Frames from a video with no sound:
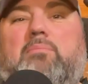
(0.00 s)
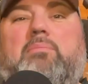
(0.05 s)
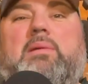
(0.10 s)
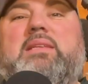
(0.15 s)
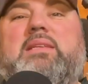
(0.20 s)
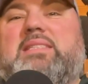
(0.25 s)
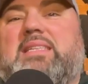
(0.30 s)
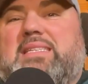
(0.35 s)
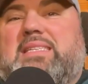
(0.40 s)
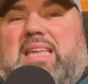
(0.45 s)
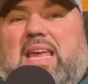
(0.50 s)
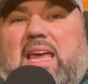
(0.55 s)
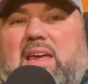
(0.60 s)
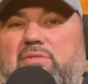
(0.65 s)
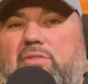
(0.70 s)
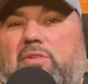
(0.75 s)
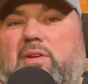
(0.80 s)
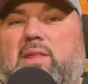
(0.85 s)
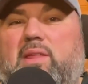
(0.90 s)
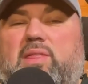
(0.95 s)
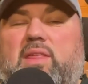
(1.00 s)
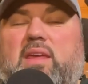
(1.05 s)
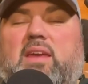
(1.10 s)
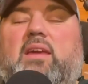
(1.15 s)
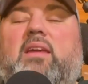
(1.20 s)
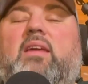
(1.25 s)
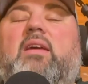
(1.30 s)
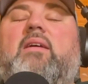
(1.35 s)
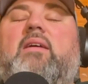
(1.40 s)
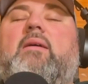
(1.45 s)
business
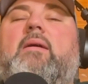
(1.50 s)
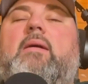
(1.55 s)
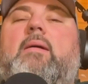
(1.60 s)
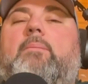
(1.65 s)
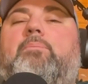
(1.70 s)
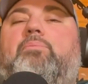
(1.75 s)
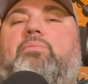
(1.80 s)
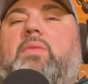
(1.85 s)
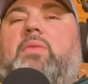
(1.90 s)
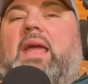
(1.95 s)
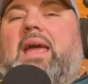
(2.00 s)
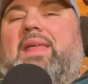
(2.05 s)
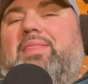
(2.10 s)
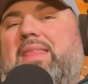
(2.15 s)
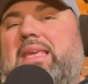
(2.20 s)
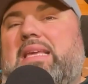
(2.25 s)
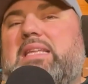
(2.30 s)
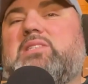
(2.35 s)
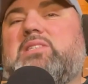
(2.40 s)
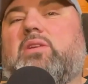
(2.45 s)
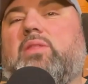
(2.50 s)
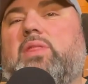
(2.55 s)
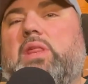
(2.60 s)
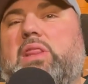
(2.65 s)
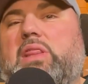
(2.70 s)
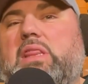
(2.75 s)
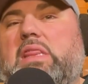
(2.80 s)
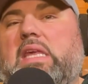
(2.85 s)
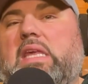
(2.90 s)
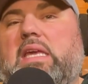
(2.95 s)
everything. And these are the
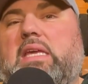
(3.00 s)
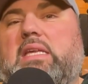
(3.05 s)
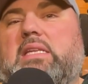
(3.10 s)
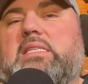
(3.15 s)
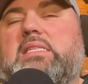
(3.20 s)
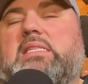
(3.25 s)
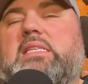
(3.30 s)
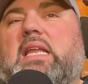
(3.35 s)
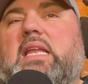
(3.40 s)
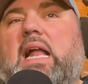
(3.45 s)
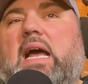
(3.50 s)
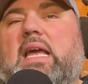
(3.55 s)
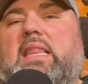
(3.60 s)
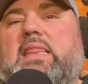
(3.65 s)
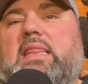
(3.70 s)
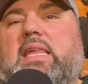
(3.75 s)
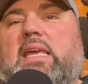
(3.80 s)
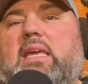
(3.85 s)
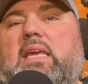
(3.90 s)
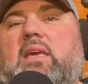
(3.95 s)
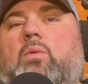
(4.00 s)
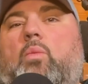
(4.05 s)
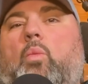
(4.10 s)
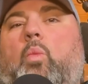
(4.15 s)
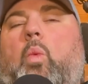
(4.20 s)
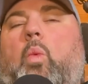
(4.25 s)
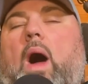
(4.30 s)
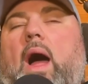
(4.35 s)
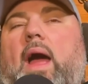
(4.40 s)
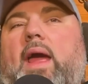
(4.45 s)
things that I think
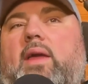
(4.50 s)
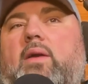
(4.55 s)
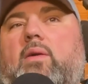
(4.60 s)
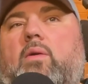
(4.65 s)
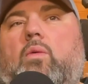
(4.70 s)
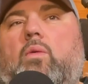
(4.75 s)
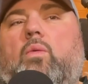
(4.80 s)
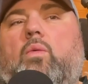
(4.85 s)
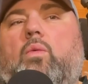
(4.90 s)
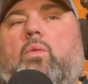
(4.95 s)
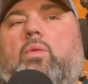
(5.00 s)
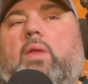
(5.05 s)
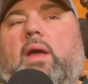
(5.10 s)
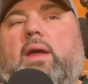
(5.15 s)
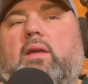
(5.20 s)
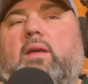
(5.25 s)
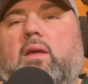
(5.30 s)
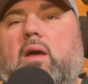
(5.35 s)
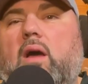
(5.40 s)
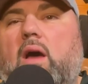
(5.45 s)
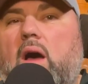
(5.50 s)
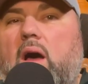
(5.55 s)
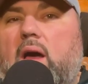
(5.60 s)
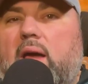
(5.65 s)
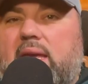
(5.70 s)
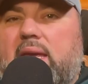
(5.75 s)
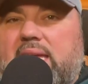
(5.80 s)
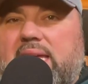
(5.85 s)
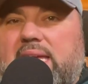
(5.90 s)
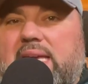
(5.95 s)
why like a
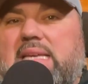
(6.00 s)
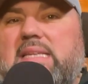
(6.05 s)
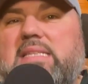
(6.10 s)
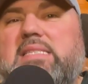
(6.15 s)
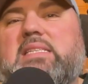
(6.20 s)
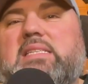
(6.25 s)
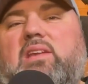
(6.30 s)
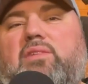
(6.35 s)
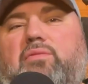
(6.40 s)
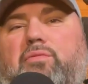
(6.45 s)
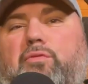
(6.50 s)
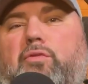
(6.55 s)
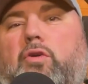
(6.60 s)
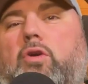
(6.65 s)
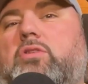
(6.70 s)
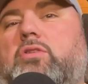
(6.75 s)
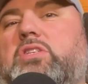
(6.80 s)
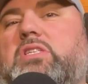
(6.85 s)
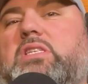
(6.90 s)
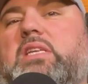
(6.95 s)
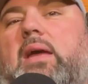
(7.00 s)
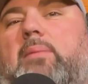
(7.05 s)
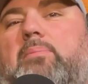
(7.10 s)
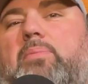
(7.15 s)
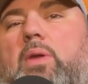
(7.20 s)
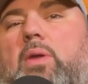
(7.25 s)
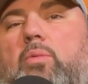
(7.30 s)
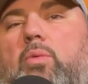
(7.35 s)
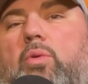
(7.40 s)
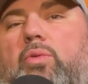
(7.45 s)
easy first step
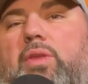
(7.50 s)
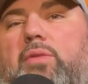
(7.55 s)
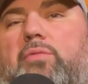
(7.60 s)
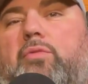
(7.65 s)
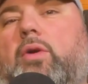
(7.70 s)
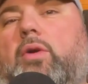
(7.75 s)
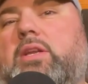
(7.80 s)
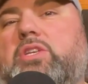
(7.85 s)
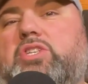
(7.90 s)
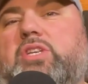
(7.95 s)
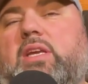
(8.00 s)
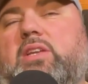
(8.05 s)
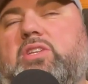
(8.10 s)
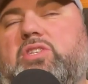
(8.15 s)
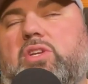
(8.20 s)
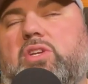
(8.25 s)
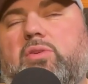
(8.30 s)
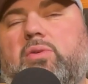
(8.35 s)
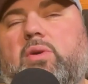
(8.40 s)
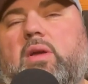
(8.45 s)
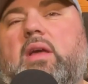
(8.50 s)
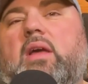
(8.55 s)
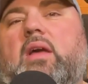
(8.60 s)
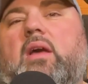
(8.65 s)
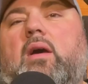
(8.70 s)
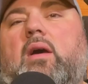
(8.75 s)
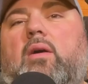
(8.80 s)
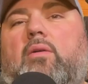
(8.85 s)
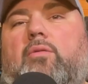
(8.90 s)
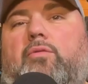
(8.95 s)
that will differentiate you
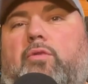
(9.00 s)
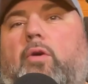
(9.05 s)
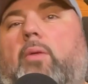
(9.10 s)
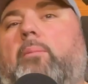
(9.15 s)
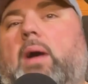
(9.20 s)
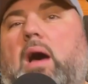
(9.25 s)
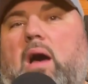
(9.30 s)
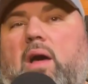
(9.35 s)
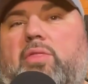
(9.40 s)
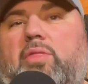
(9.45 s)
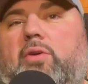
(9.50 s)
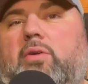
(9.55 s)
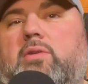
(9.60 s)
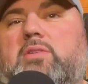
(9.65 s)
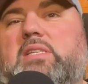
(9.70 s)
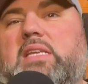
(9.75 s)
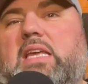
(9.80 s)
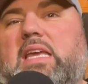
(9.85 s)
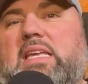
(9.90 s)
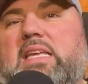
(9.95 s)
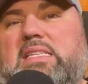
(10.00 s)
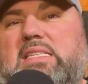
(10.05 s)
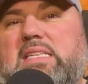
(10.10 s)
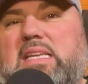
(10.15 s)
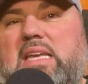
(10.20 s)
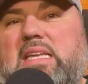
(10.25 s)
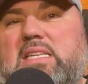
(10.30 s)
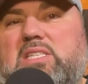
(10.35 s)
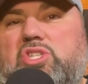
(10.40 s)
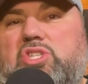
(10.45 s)
from others is,
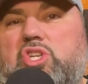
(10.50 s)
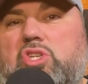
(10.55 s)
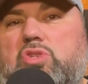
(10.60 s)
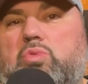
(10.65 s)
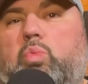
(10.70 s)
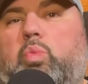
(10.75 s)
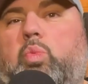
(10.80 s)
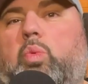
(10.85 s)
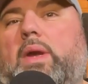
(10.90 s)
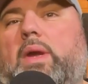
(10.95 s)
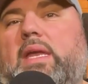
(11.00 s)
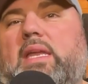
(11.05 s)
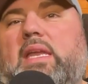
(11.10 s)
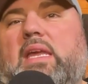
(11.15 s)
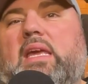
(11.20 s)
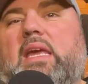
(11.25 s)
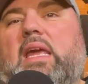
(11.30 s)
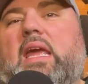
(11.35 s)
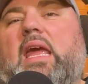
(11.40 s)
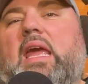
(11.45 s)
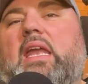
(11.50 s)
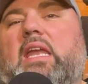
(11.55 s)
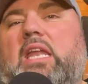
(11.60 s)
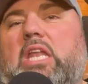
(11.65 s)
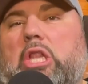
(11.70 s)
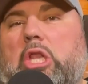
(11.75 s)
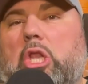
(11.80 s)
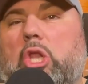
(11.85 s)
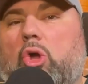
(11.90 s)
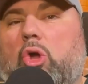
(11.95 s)
is just reading and
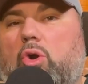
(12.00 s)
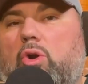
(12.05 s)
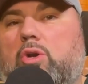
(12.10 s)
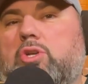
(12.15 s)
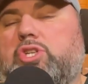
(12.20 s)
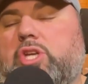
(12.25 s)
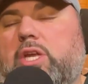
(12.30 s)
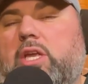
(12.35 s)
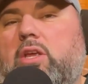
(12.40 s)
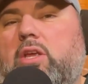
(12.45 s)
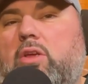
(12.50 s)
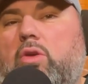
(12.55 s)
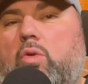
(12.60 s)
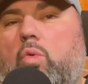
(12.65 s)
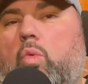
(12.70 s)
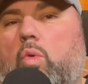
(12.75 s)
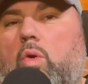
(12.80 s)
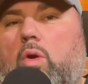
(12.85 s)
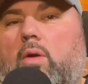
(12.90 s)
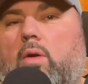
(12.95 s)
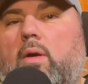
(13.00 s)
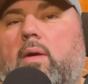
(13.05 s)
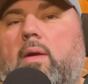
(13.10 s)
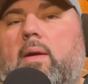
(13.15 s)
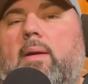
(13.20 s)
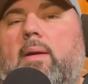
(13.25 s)
enlarging your,